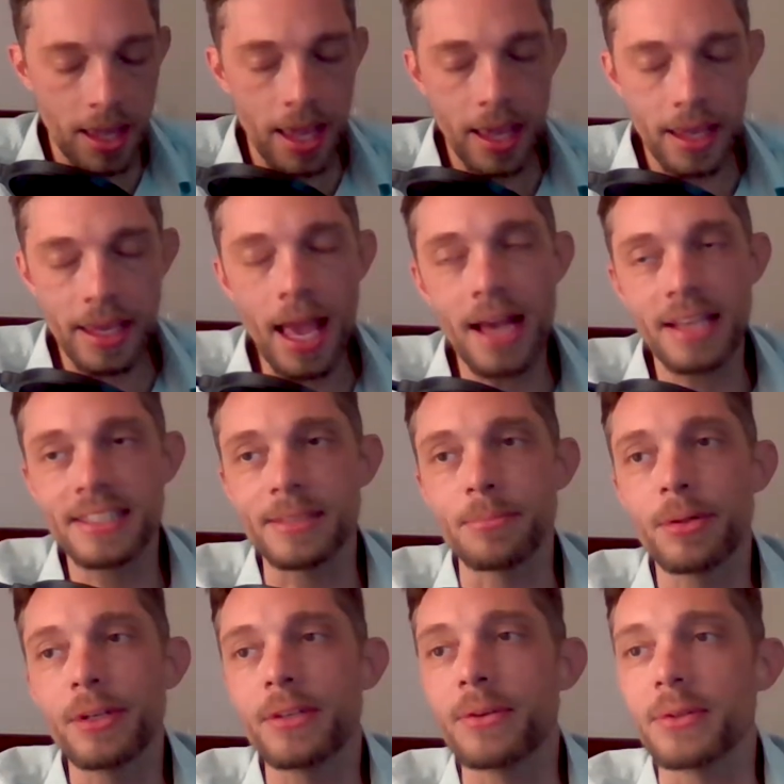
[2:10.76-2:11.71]
Yeah, it's some
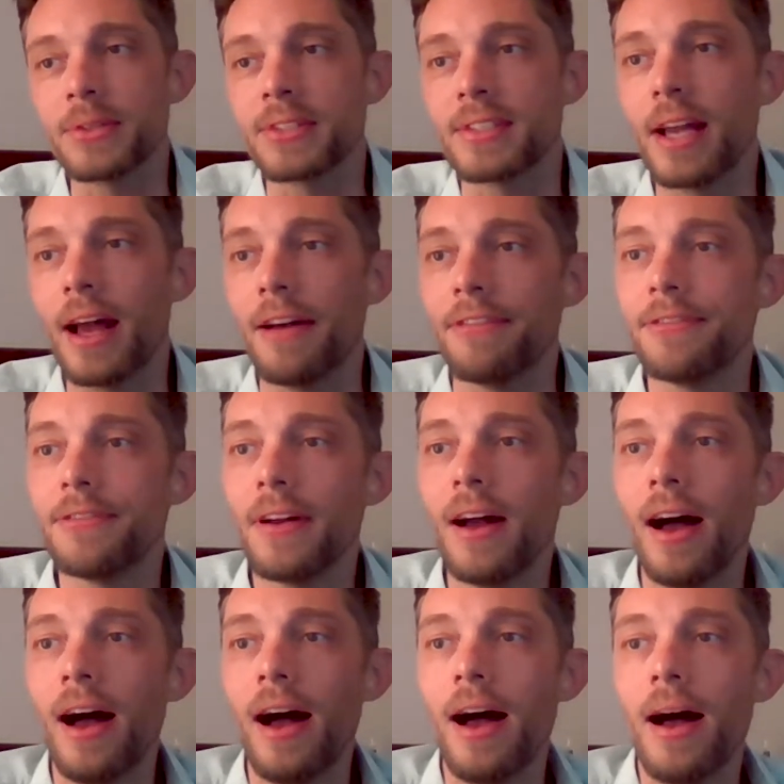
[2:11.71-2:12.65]
pretty cool stuff.
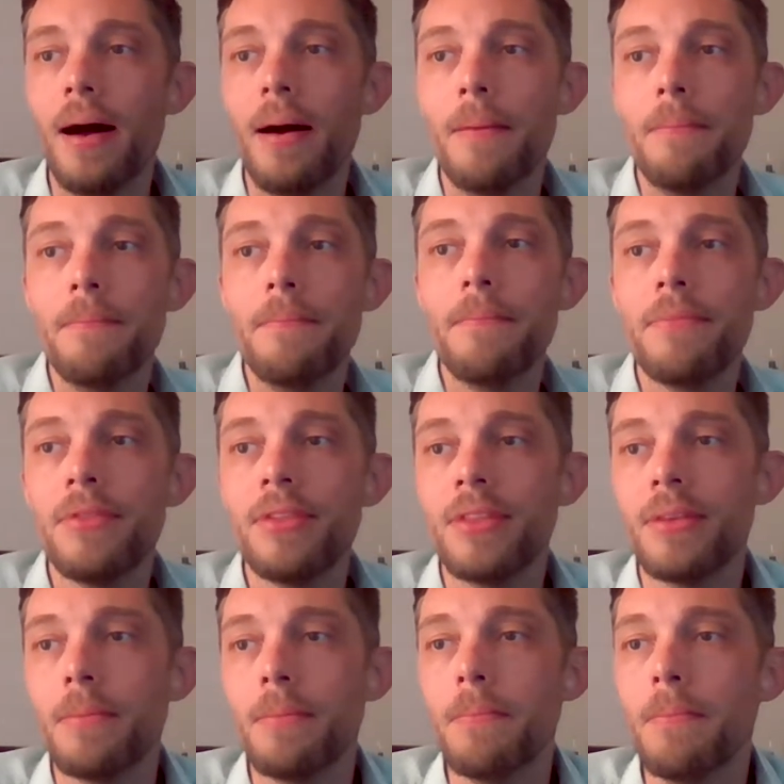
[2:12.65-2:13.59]

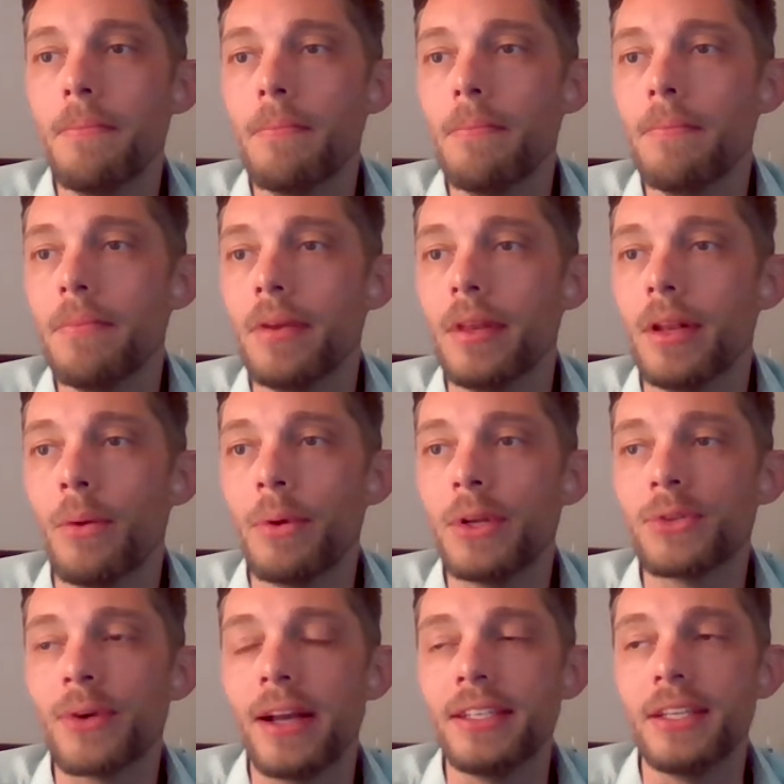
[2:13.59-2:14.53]
We
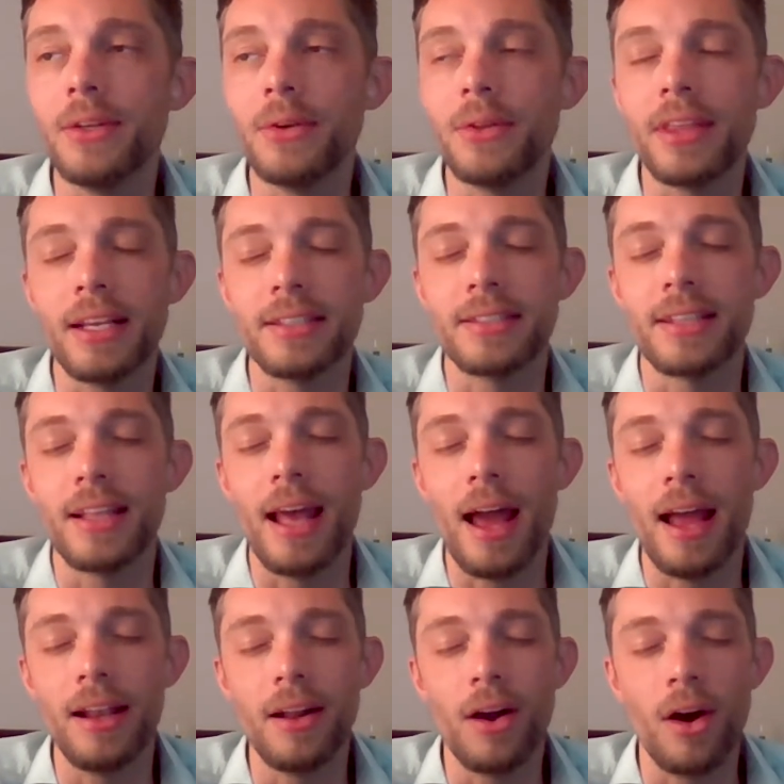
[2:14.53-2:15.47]
tried to do things
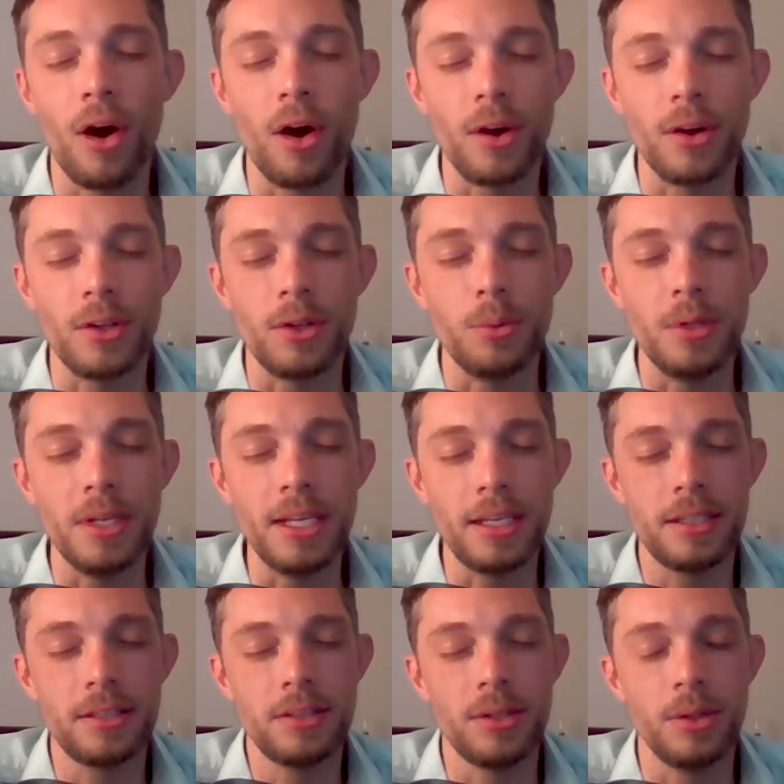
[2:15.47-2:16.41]
that are
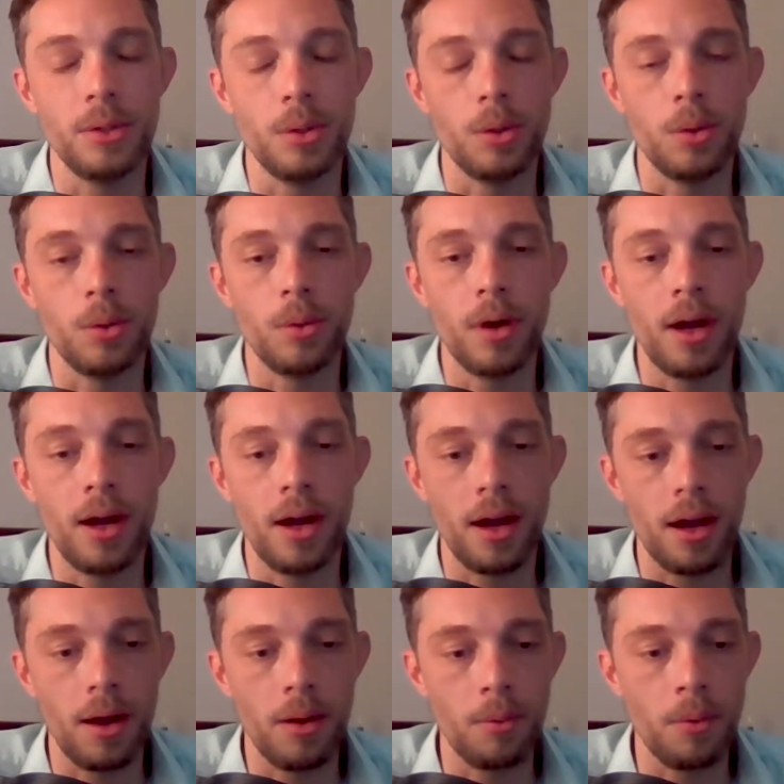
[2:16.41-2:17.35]
unique to
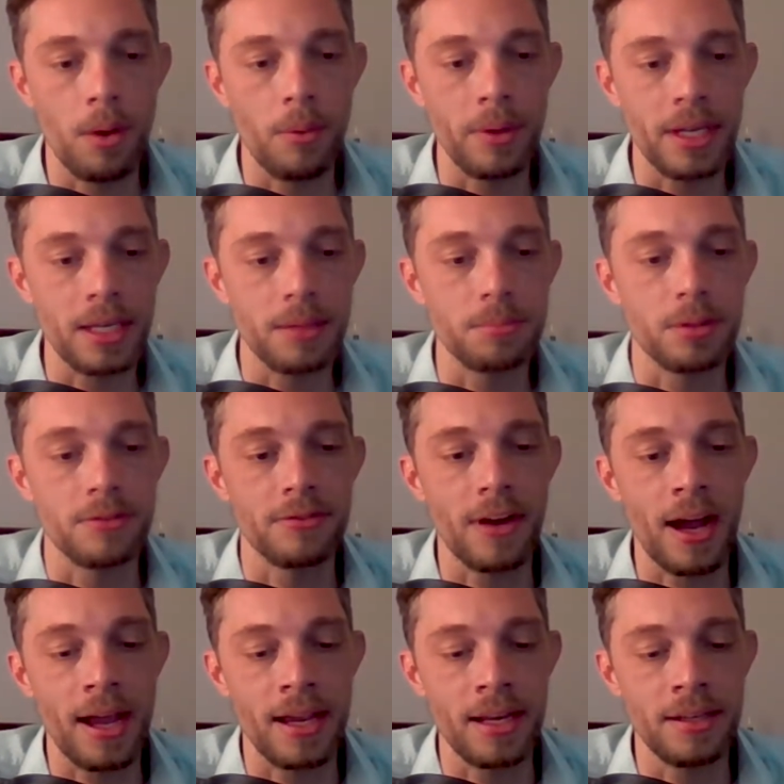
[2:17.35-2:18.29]
what we can
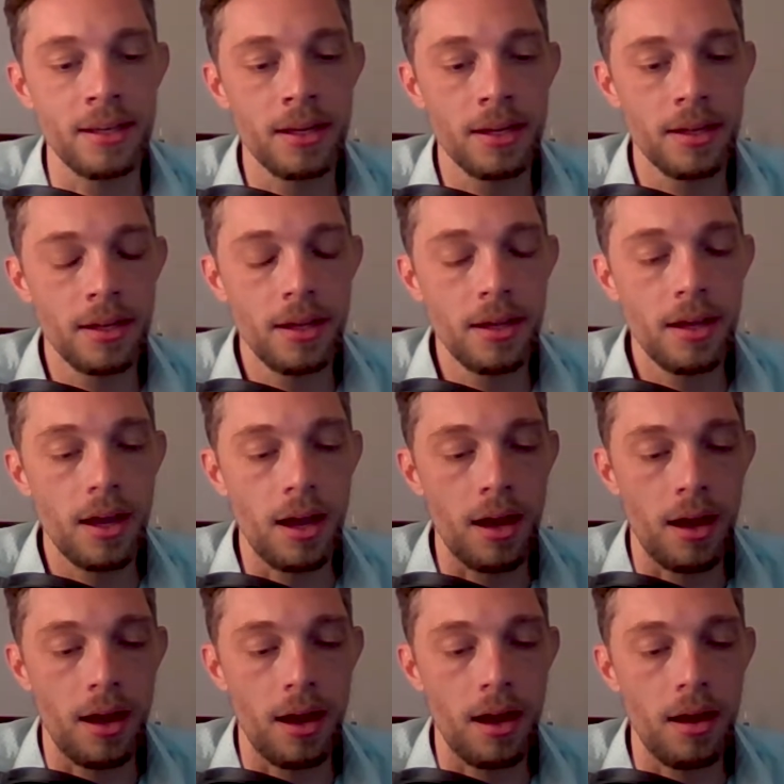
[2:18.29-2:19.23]
provide
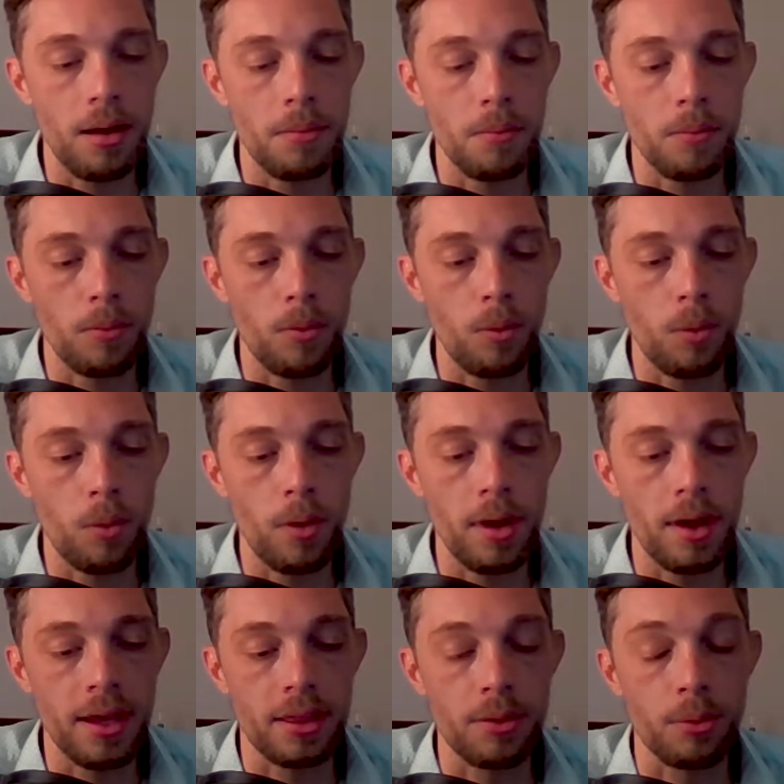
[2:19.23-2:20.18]

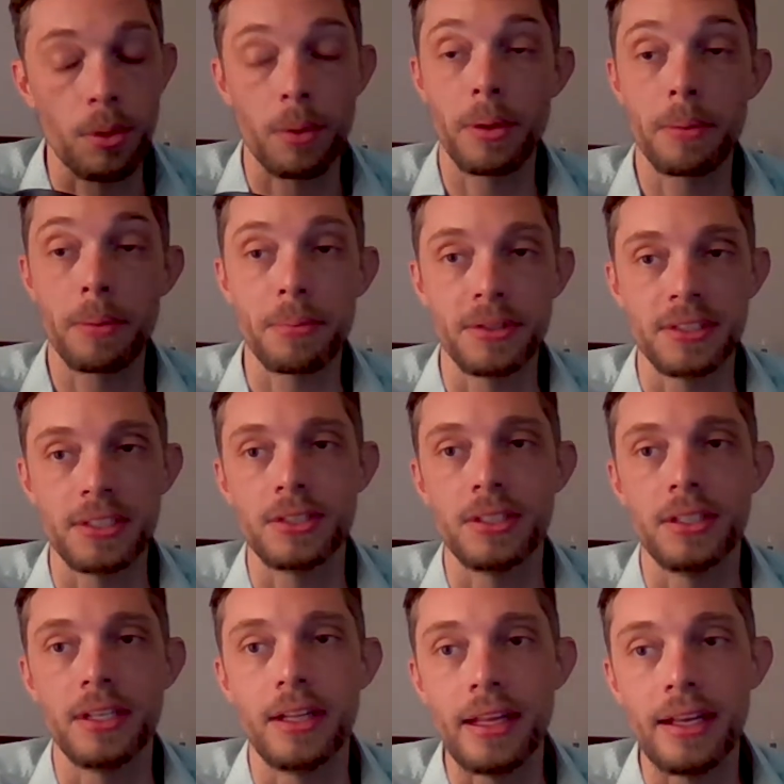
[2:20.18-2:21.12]
with where we're
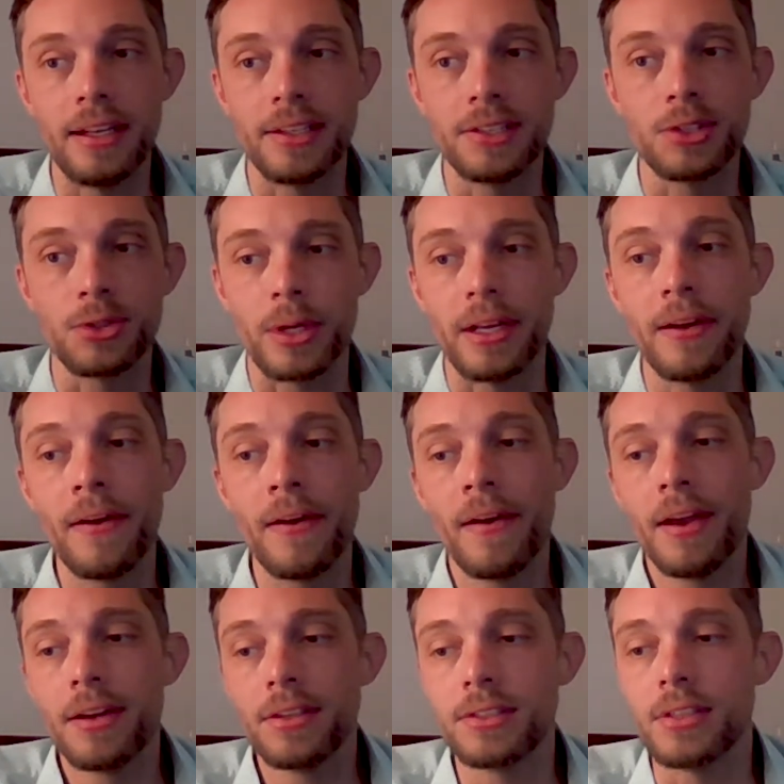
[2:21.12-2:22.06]
positioned in the industry.
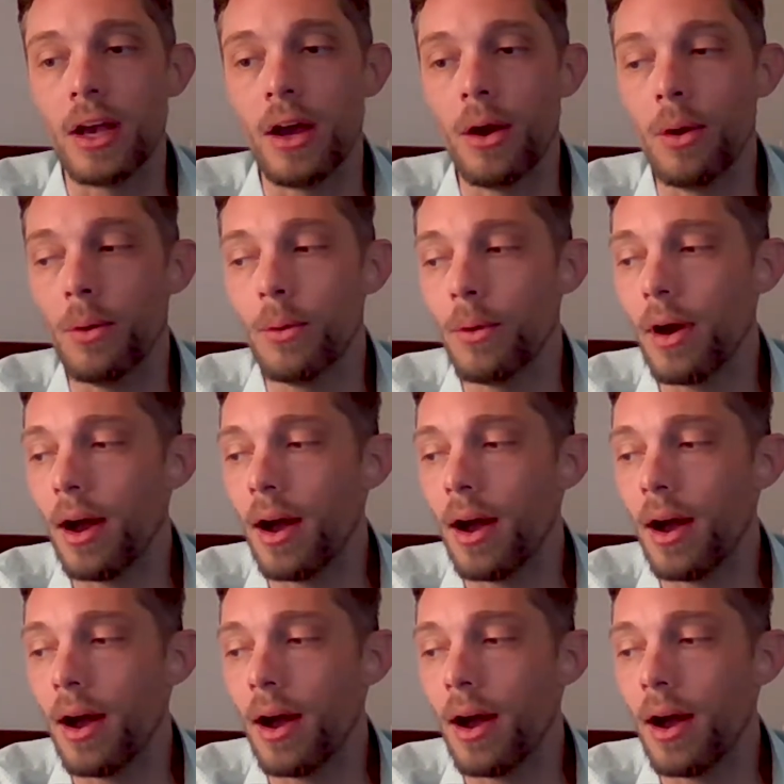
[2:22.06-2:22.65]
So